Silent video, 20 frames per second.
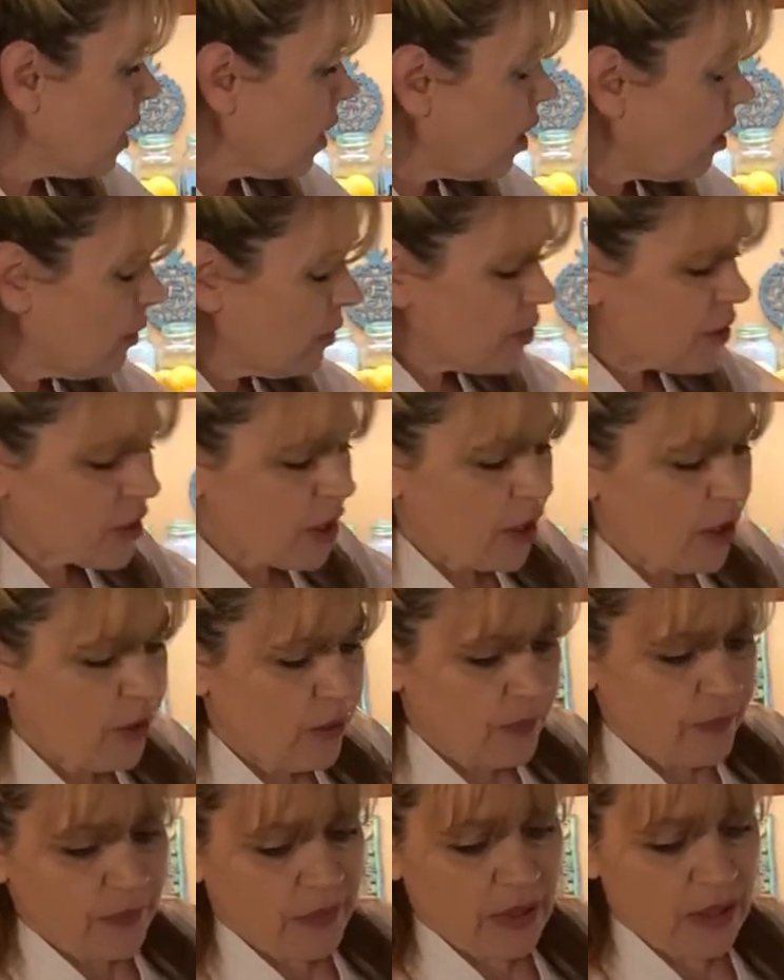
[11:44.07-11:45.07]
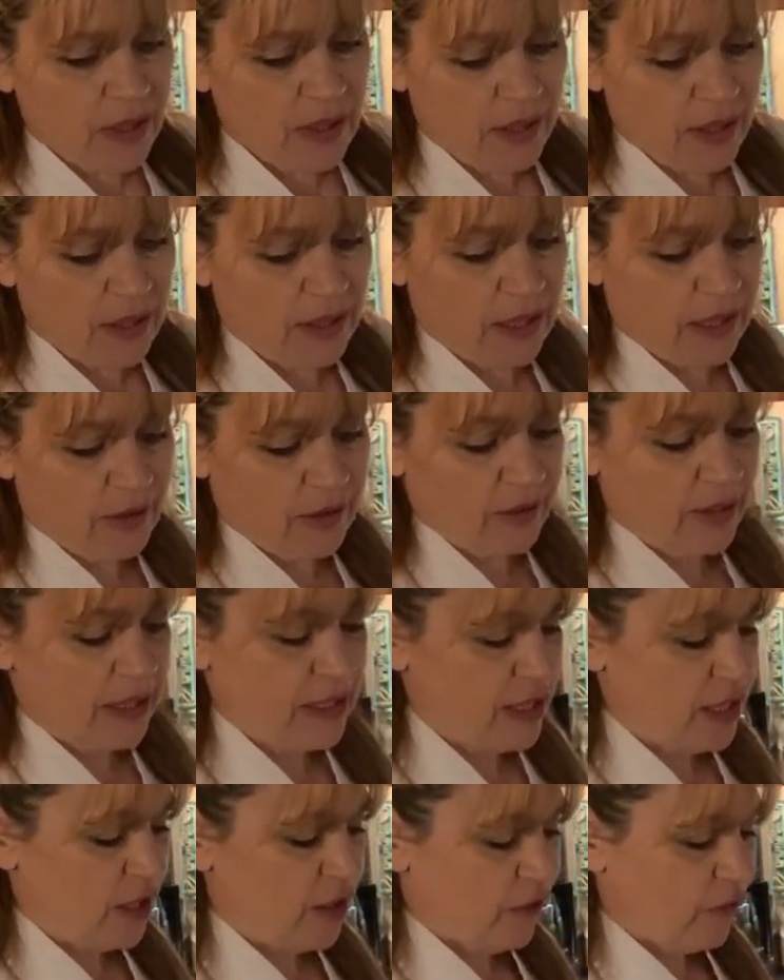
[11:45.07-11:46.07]
Also, another
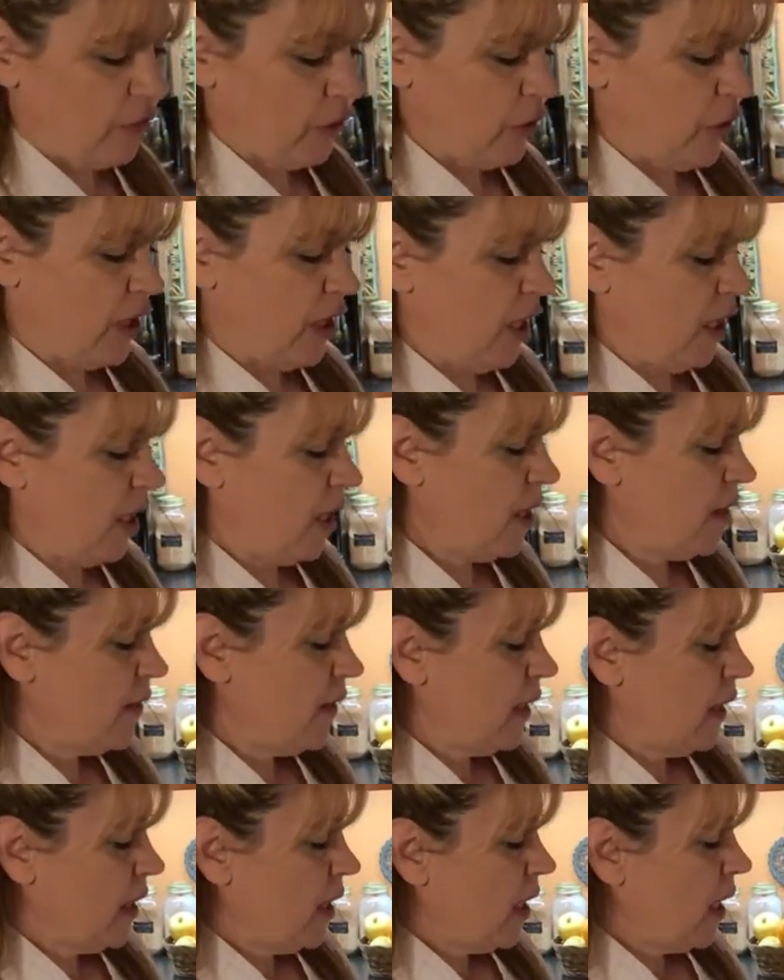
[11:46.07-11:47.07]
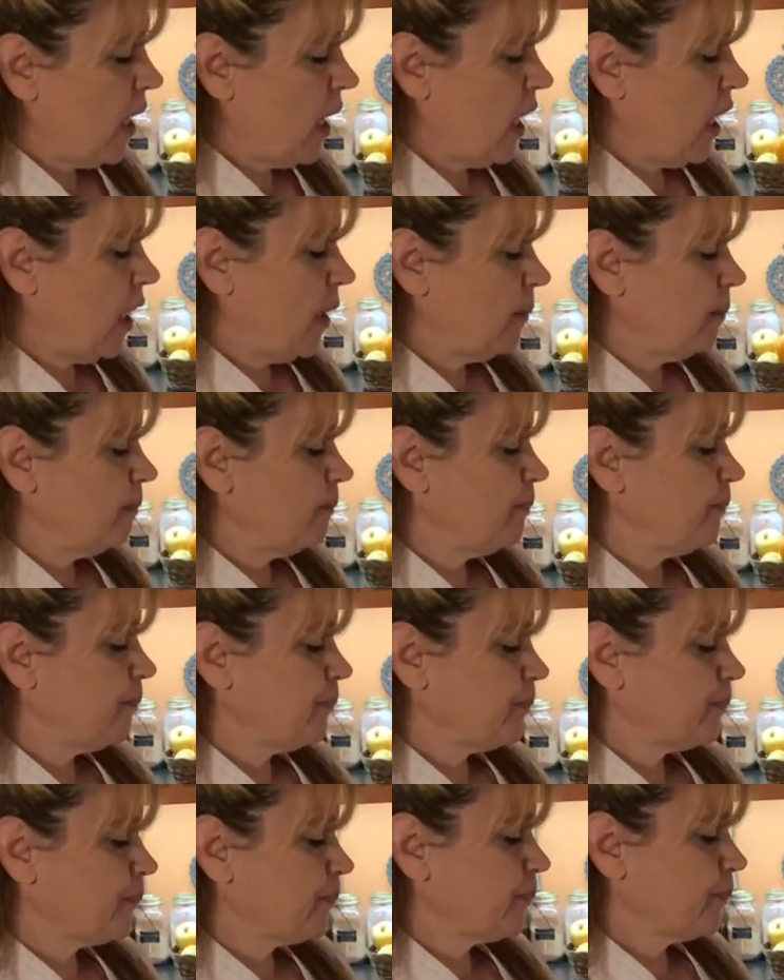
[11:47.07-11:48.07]
idea for tea,
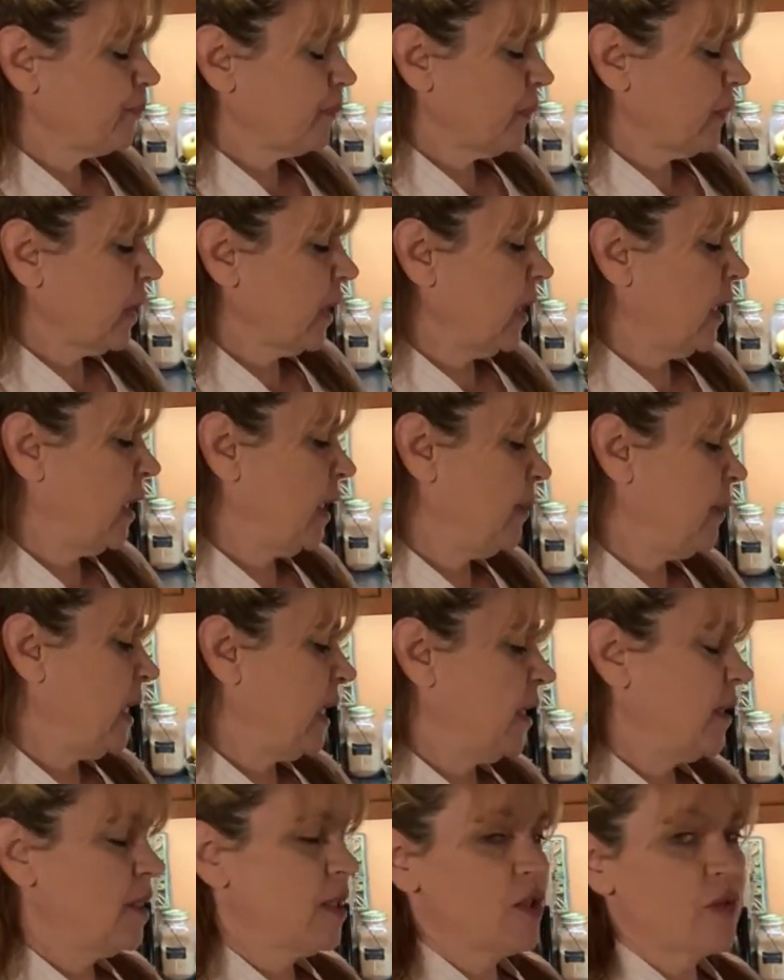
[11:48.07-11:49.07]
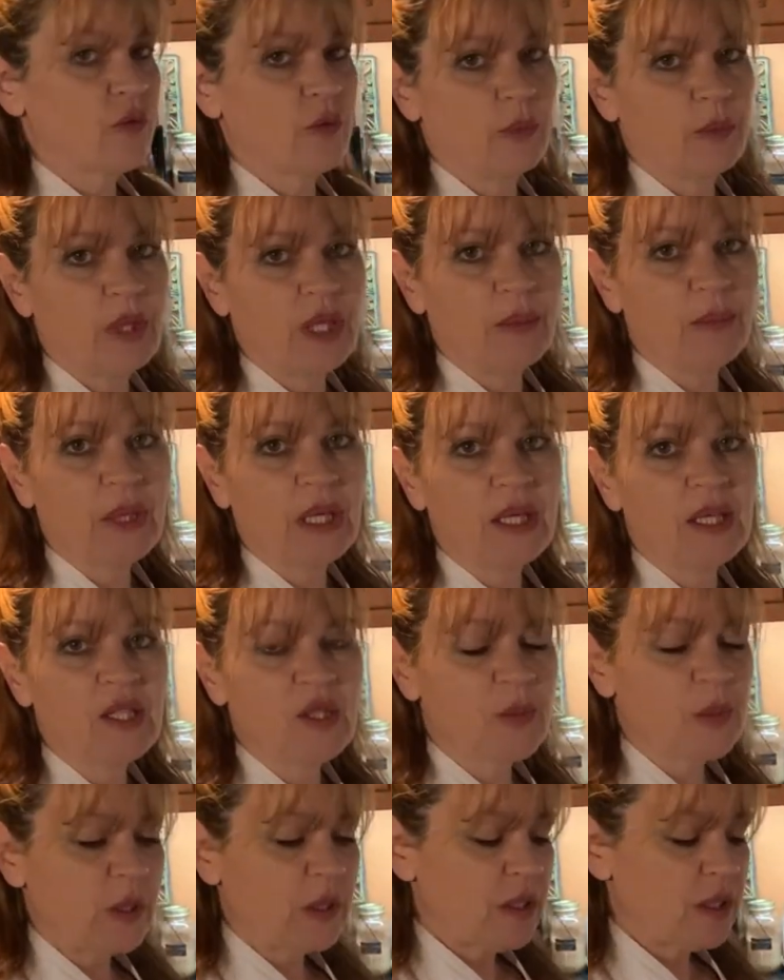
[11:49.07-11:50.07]
and I make this for me and my
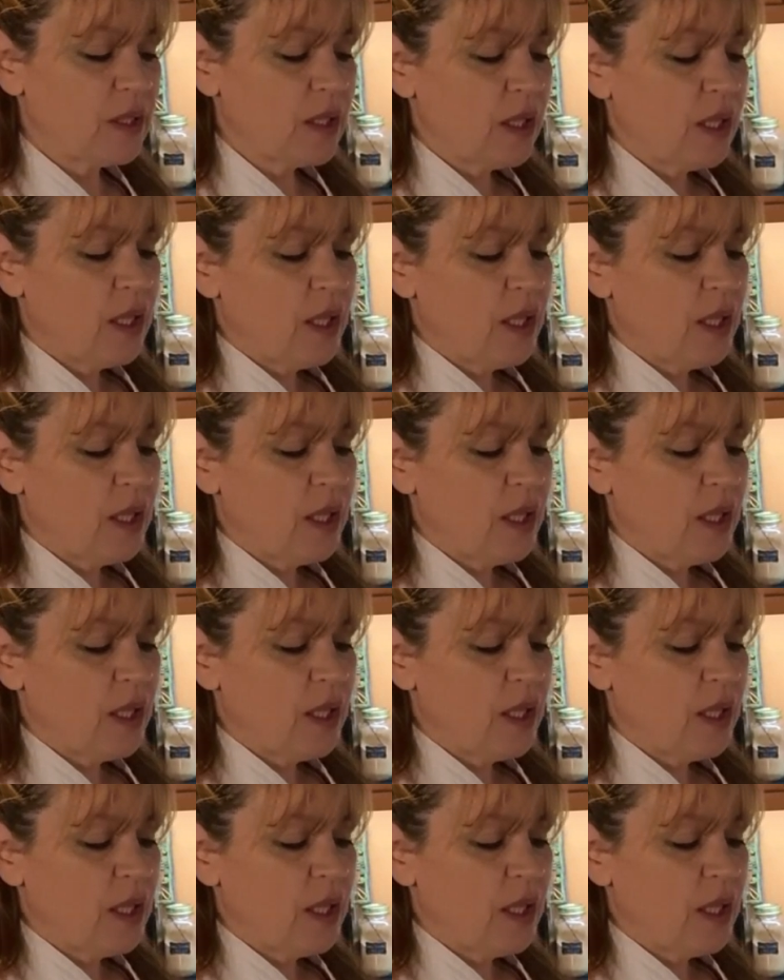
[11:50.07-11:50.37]
husband,